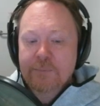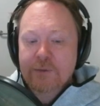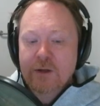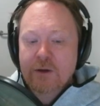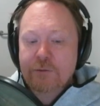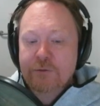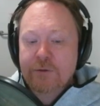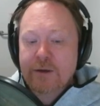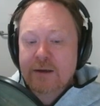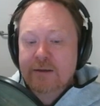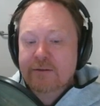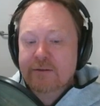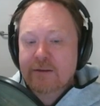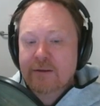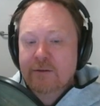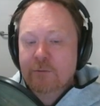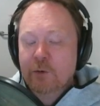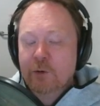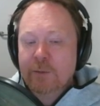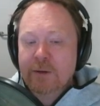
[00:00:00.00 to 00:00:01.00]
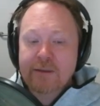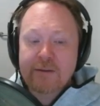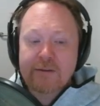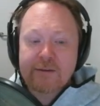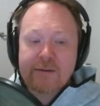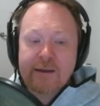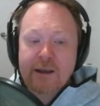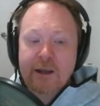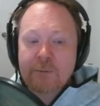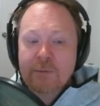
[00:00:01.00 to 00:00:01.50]
effects would be the
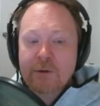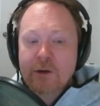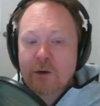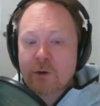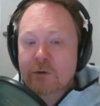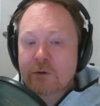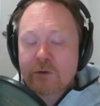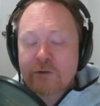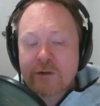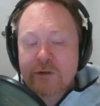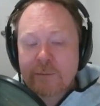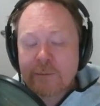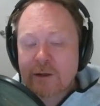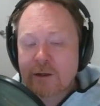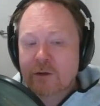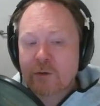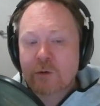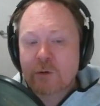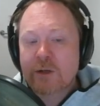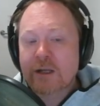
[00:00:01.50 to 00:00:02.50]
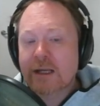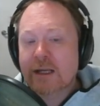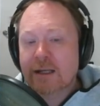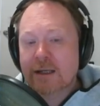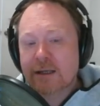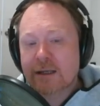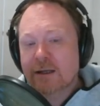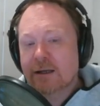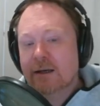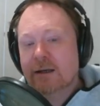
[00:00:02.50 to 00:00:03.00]
same. Go and do something in
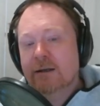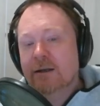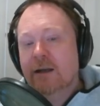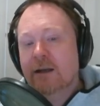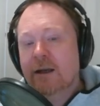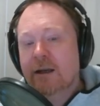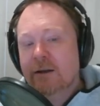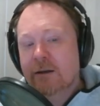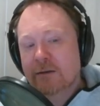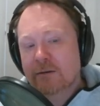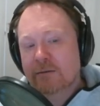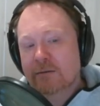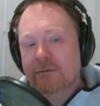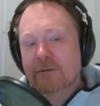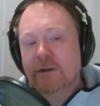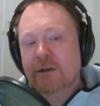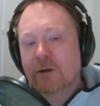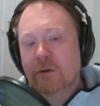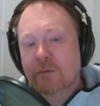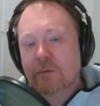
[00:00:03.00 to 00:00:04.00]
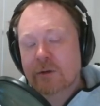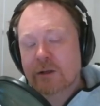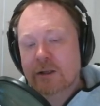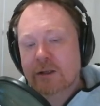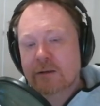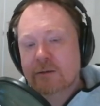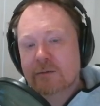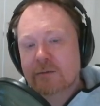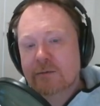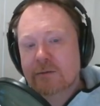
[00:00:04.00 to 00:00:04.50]
Houdini, and you know,
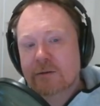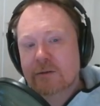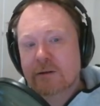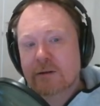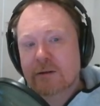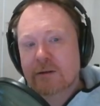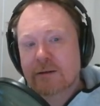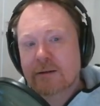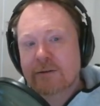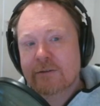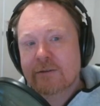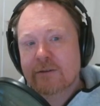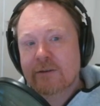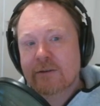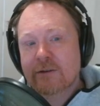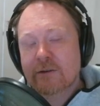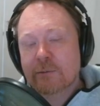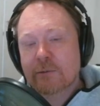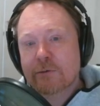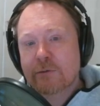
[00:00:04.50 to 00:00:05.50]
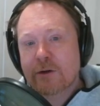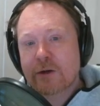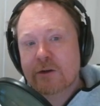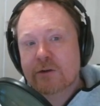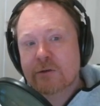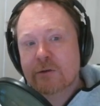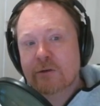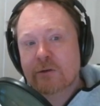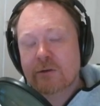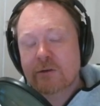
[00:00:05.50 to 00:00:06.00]
really listen to some
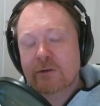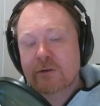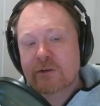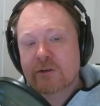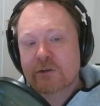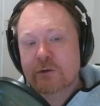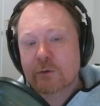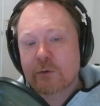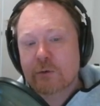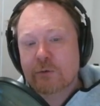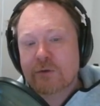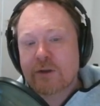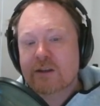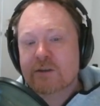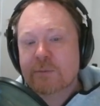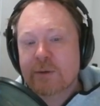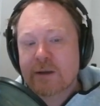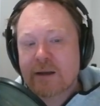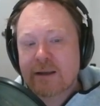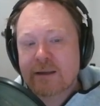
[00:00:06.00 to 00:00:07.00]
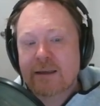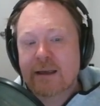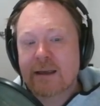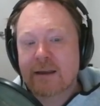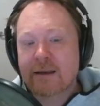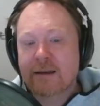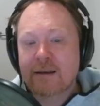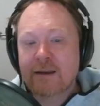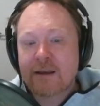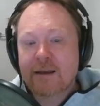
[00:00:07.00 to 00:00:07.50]
professionals and just do effects. But
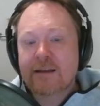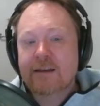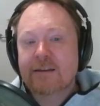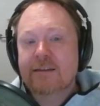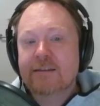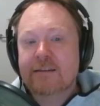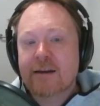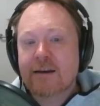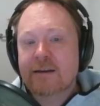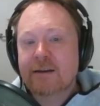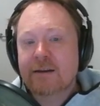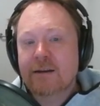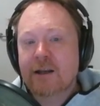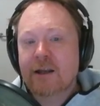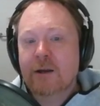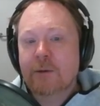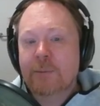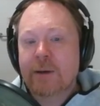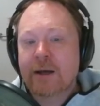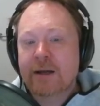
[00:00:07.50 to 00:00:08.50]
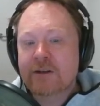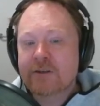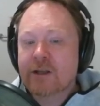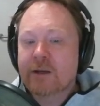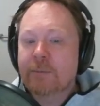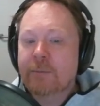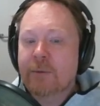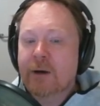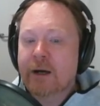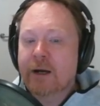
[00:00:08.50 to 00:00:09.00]
again, start in a package
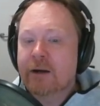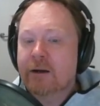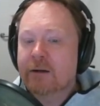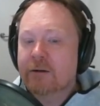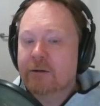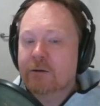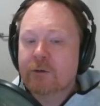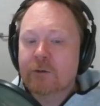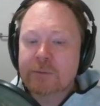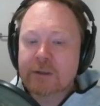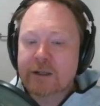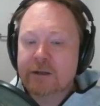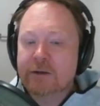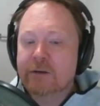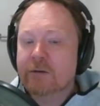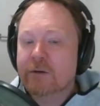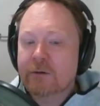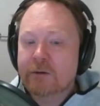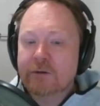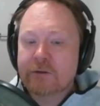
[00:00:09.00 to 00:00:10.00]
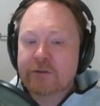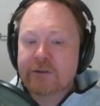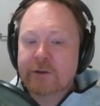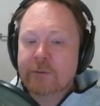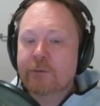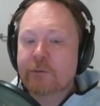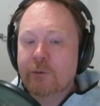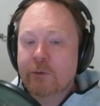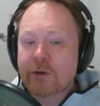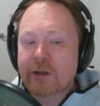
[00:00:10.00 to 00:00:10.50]
like Maya or Blender or
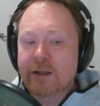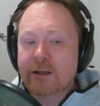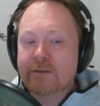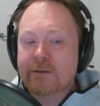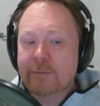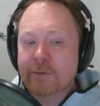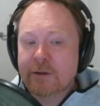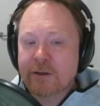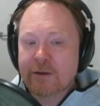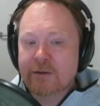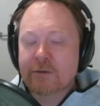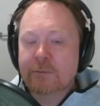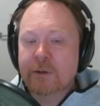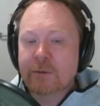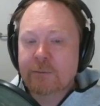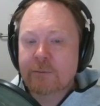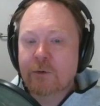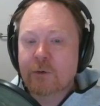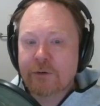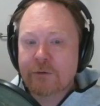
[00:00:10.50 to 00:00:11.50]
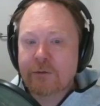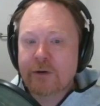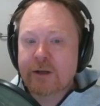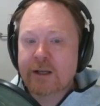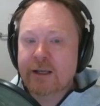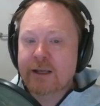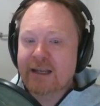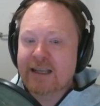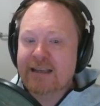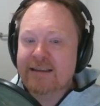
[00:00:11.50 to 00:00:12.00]
Cinema 4D, something that's a bit more
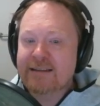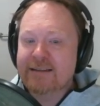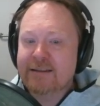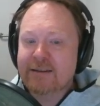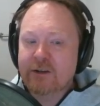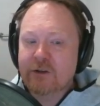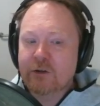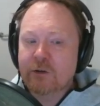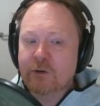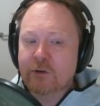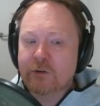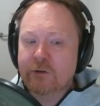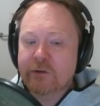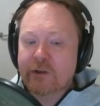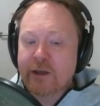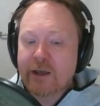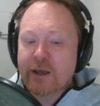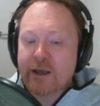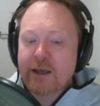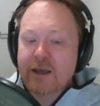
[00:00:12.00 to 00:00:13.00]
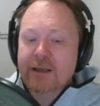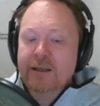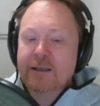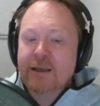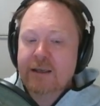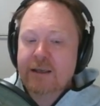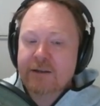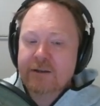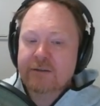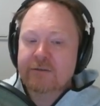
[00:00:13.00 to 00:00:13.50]
3D and easier to use.
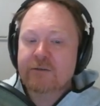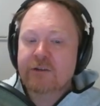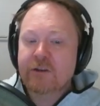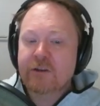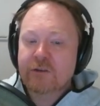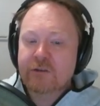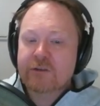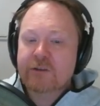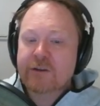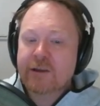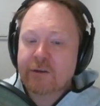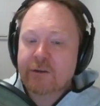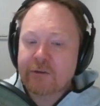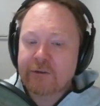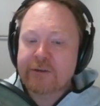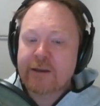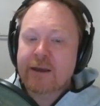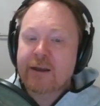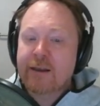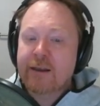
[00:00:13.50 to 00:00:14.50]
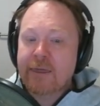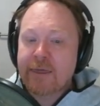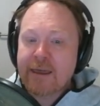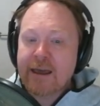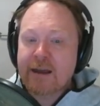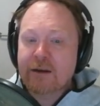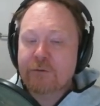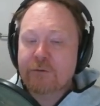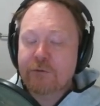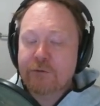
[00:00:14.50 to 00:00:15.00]
Get your skills down in
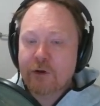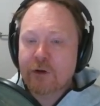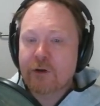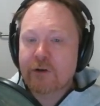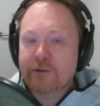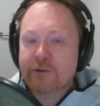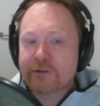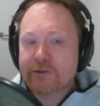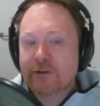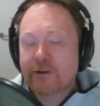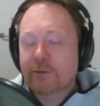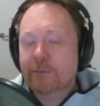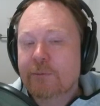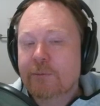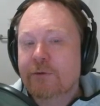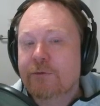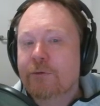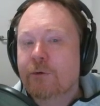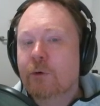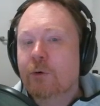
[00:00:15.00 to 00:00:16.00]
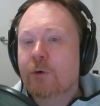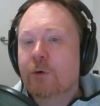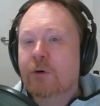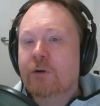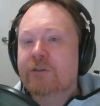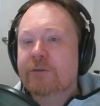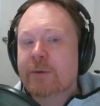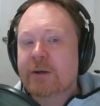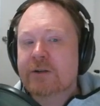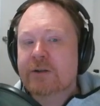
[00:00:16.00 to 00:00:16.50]
that first
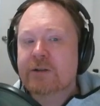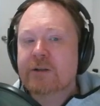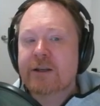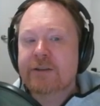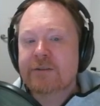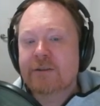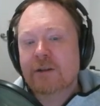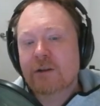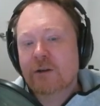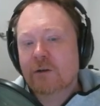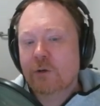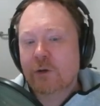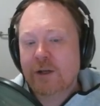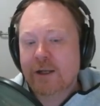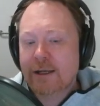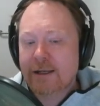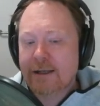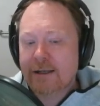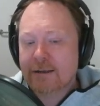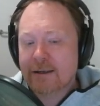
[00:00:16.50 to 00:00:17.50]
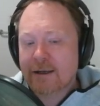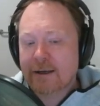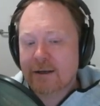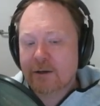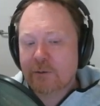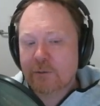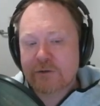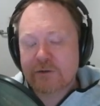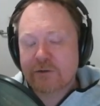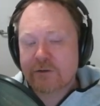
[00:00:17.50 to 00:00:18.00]
before specializing in Houdini
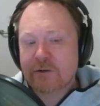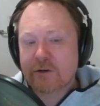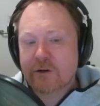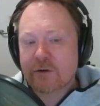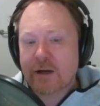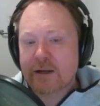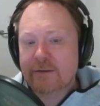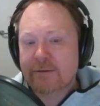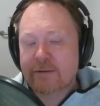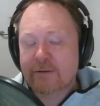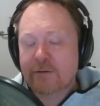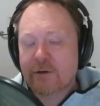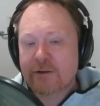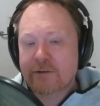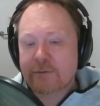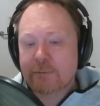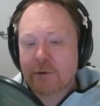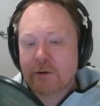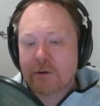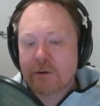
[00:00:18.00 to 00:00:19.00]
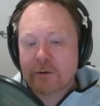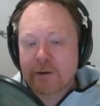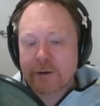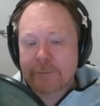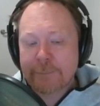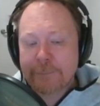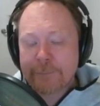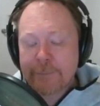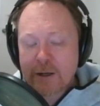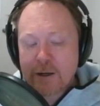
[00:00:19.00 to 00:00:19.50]
later, which is a crazy, crazy
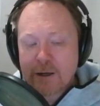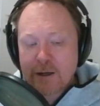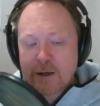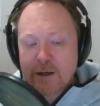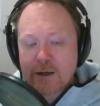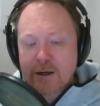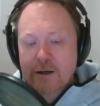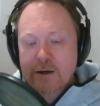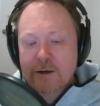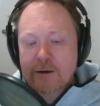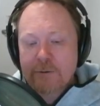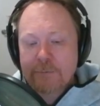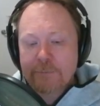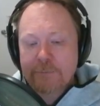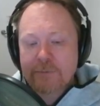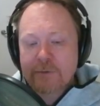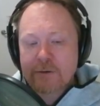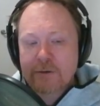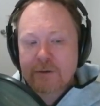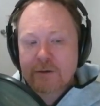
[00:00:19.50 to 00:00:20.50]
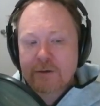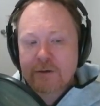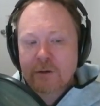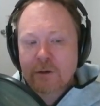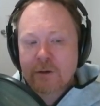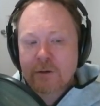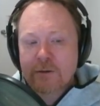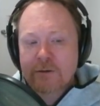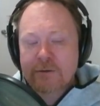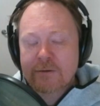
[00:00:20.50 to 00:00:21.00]
program. You
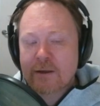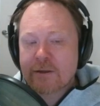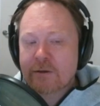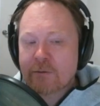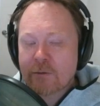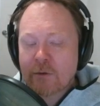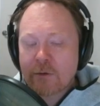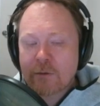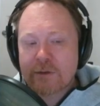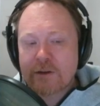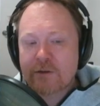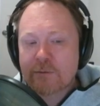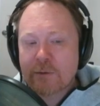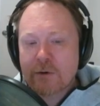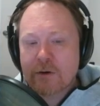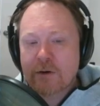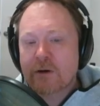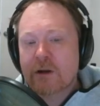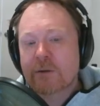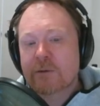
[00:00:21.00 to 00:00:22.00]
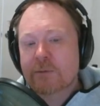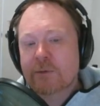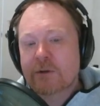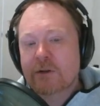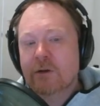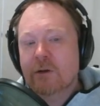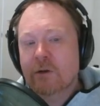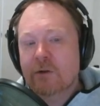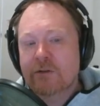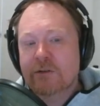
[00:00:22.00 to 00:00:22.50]
know, there's nothing wrong with these programs, but,
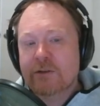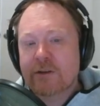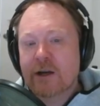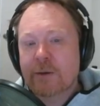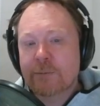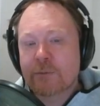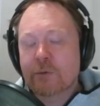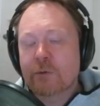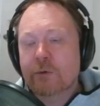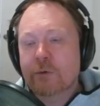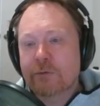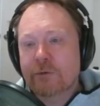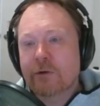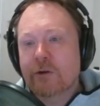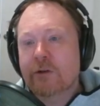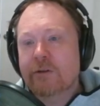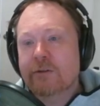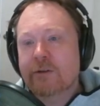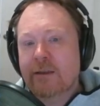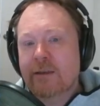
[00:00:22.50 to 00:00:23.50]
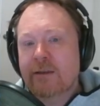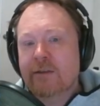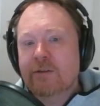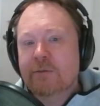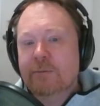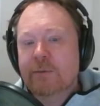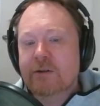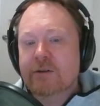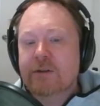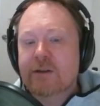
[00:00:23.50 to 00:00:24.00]
you know, start broad first and then
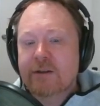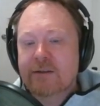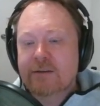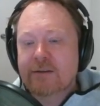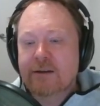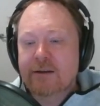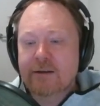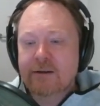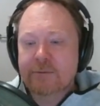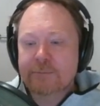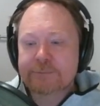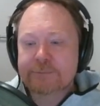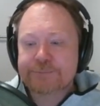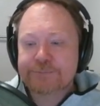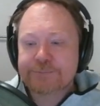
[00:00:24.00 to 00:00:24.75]
specialize later.